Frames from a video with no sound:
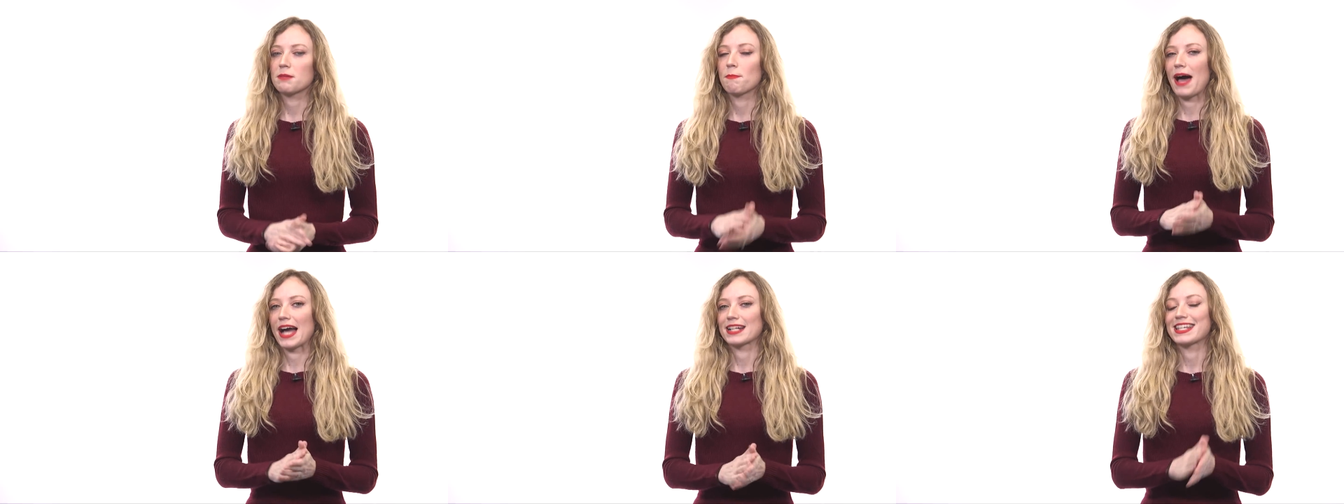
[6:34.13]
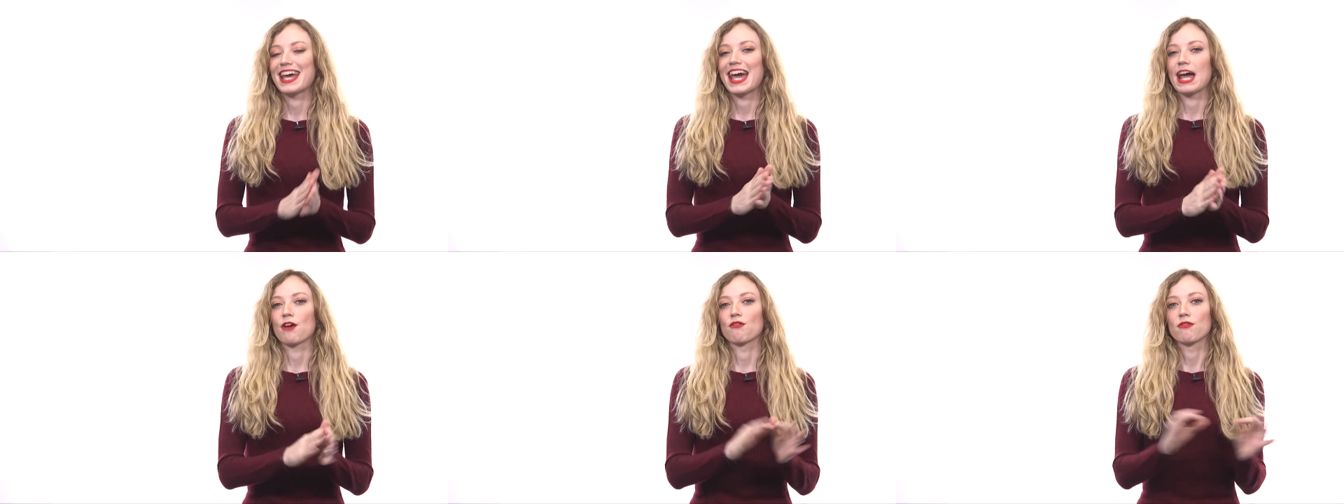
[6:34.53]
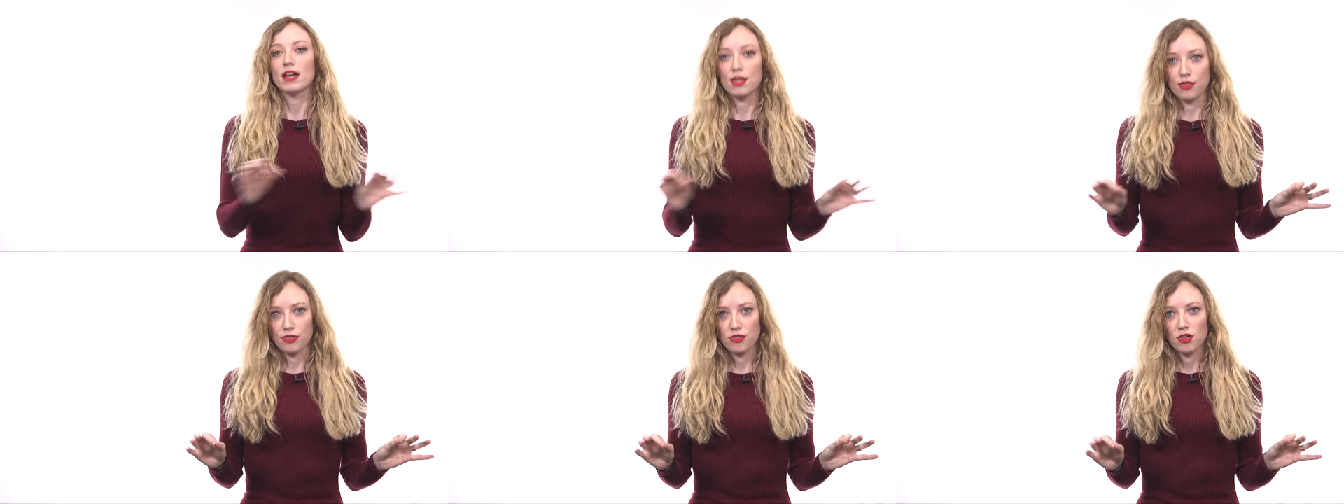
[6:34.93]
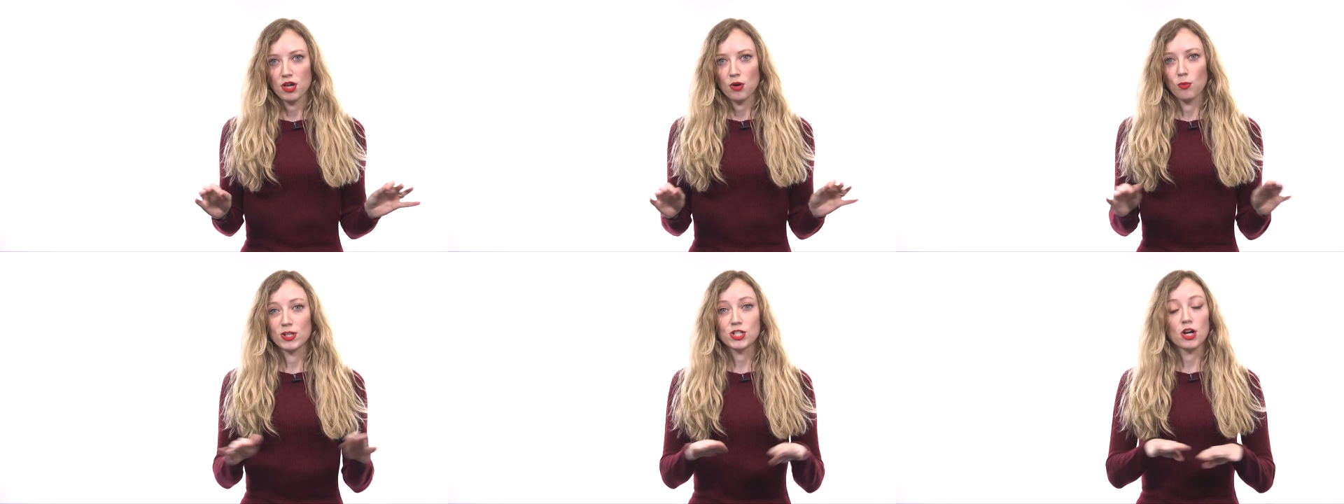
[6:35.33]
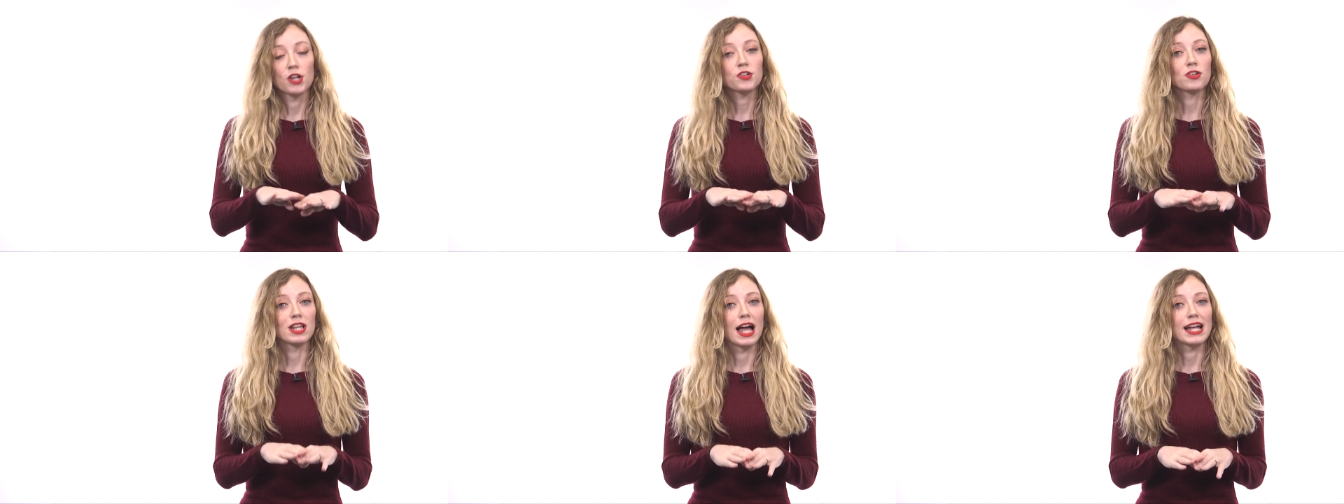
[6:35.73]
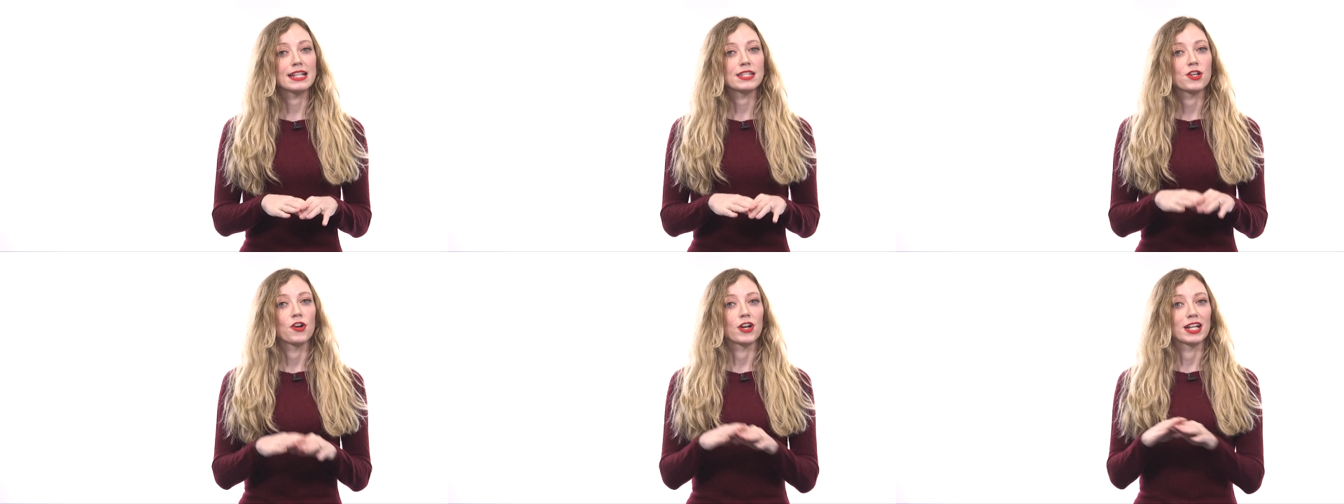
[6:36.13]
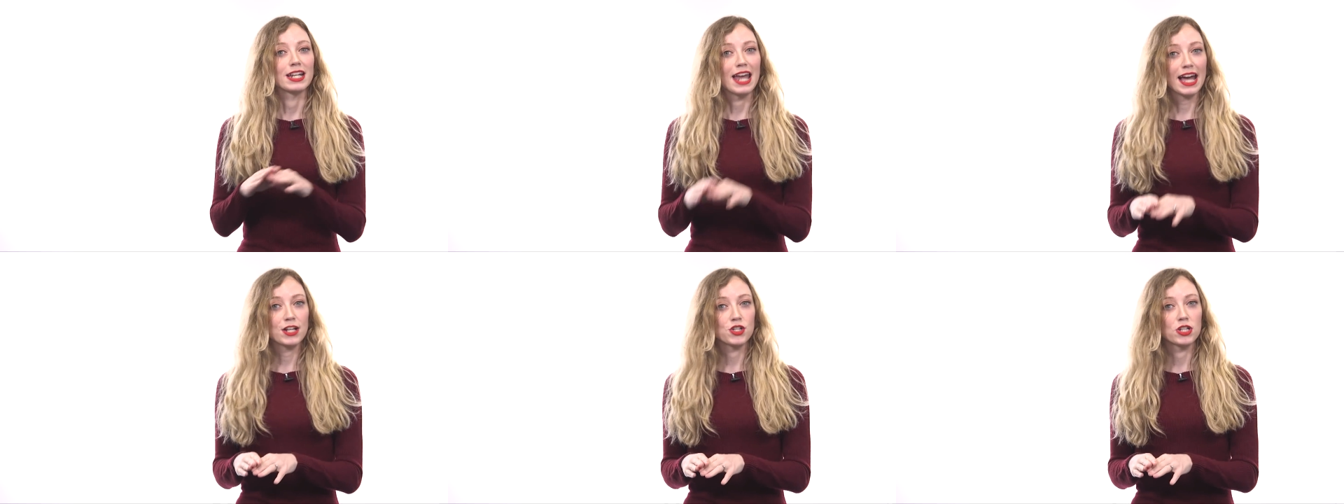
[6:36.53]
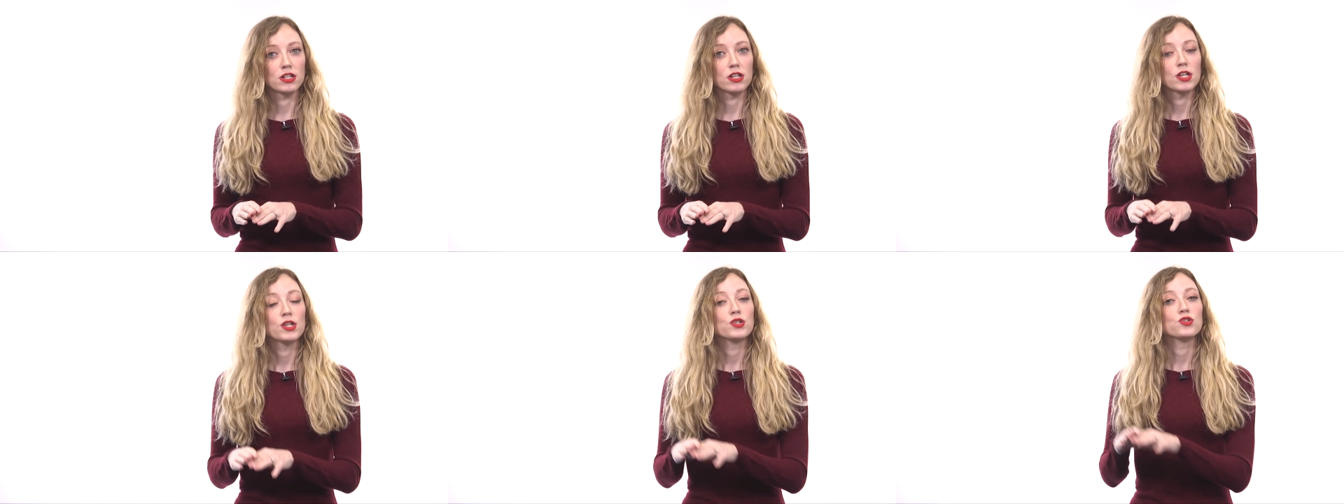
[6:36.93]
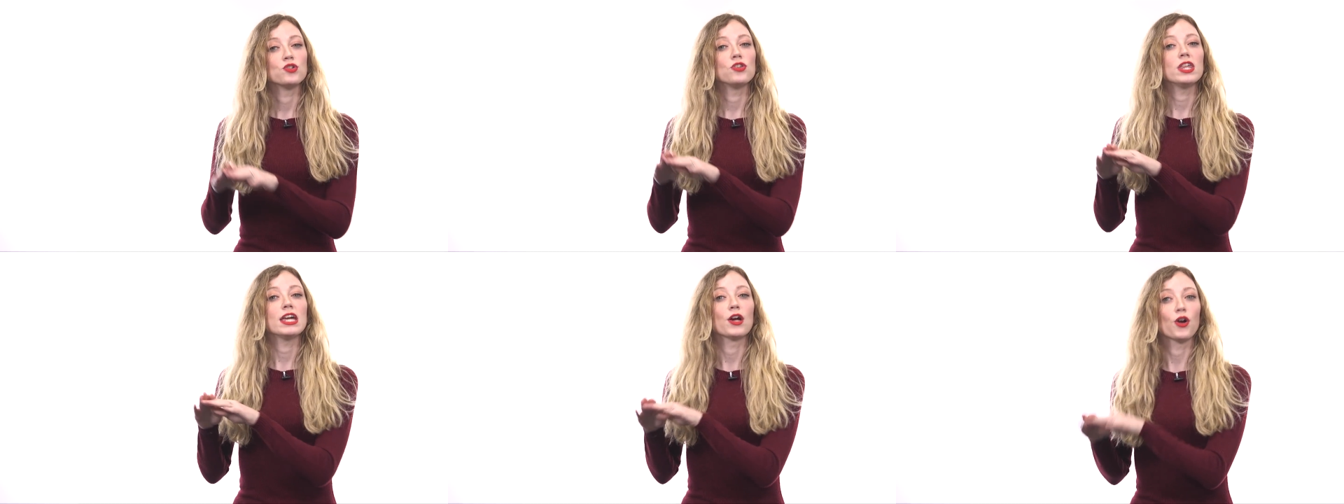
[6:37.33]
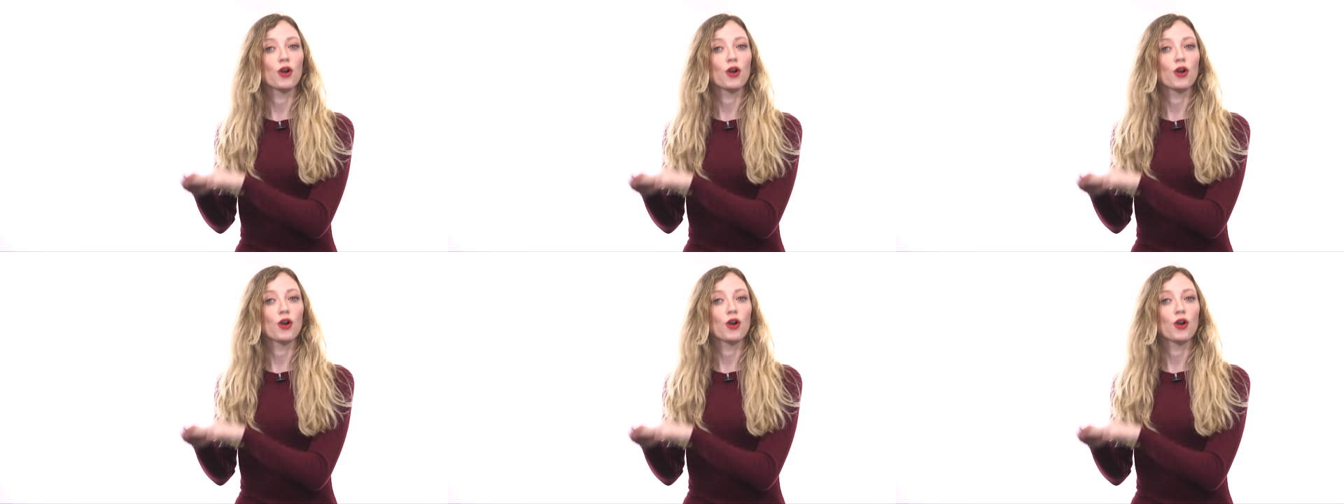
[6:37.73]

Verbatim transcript: it back to Aerith, which underlines her connection to the